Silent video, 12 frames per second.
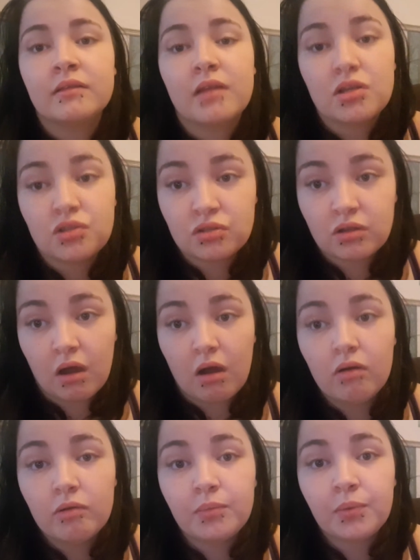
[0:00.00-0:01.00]

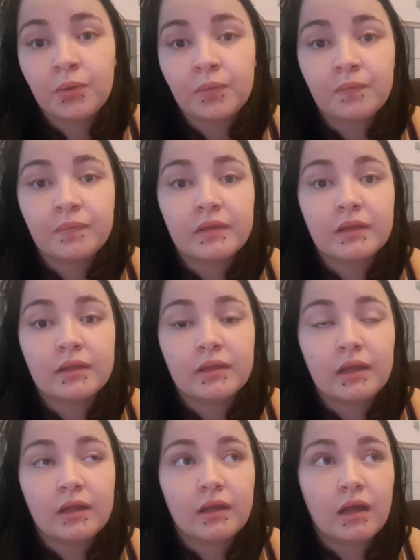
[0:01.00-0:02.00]
Scope
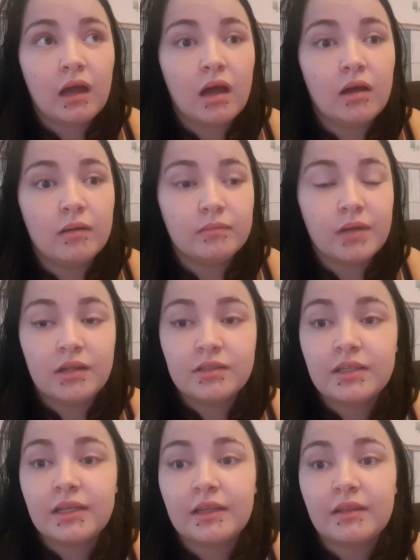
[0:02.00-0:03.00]

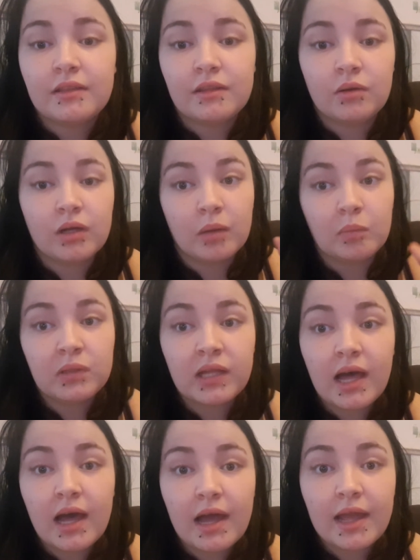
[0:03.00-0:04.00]
underneath. You can
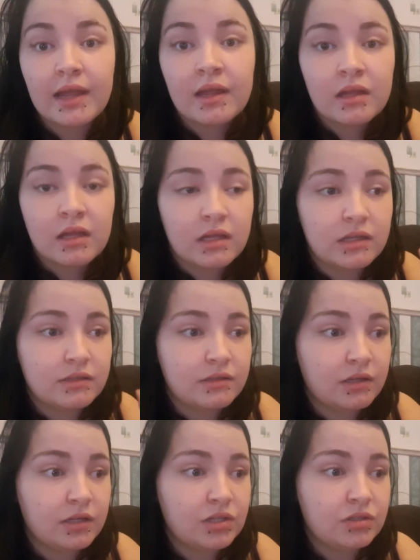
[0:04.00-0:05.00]
apply as
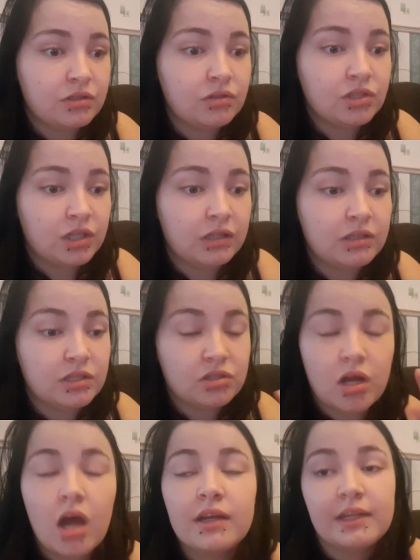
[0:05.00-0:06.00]
long as your child does
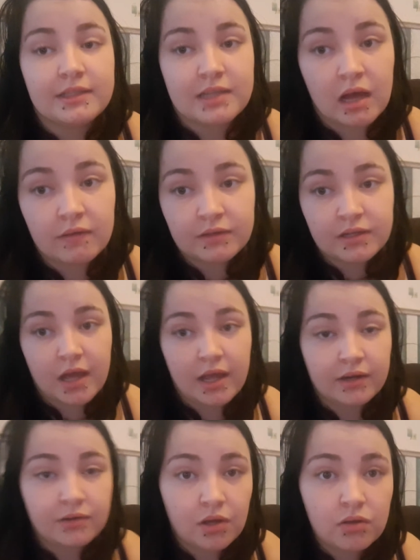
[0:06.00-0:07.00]
not need to have a
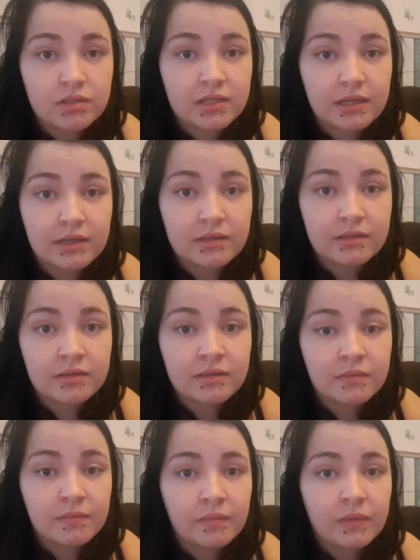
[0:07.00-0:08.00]
diagnosis,
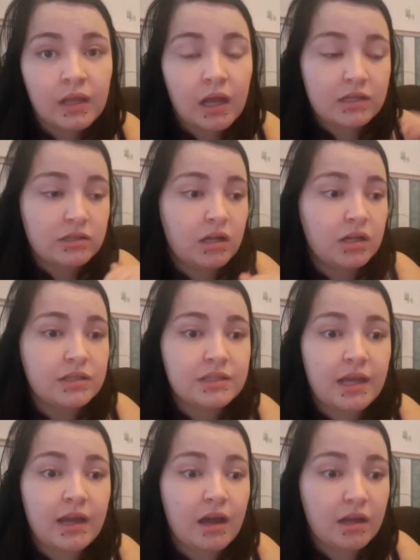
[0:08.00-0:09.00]
as long as
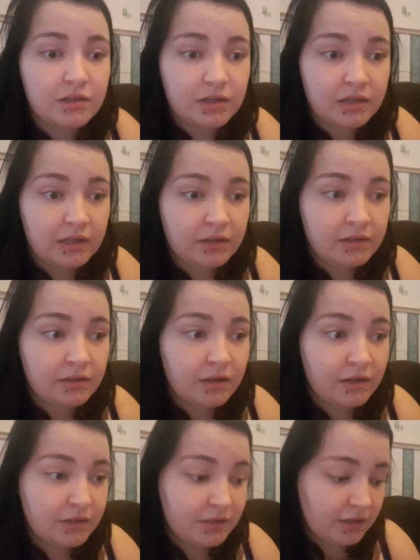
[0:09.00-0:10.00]
they're under the
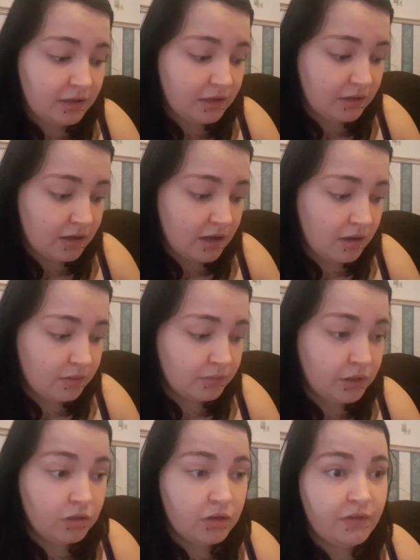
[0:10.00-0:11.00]

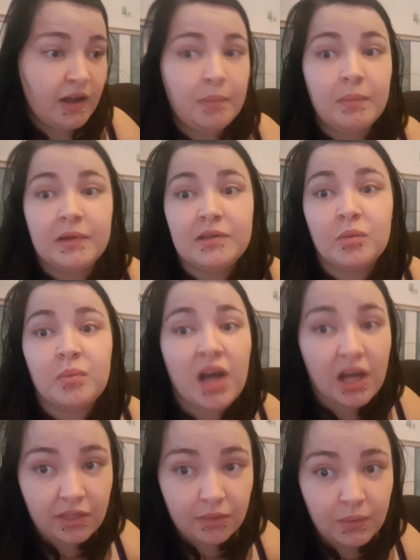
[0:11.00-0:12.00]
neurodevelopmental
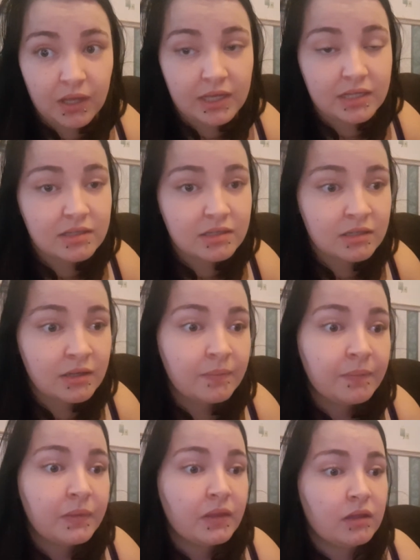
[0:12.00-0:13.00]
pathways.
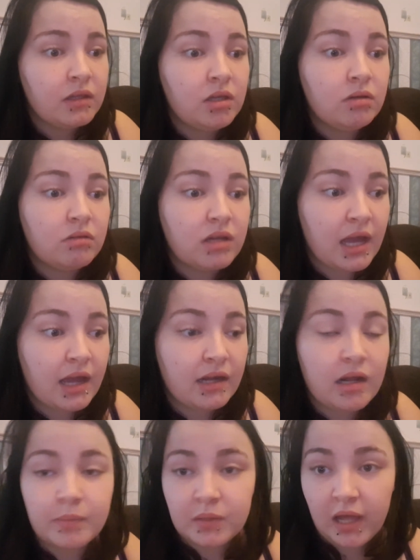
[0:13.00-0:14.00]
You can
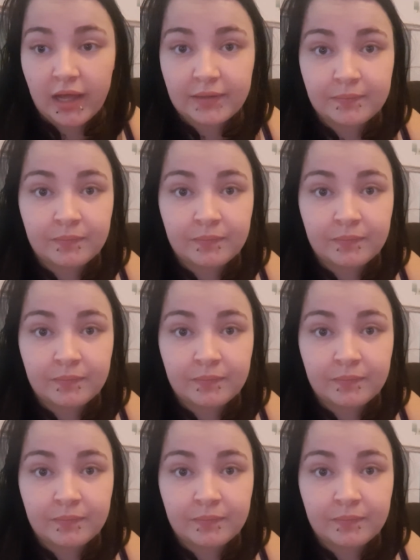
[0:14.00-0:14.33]
apply.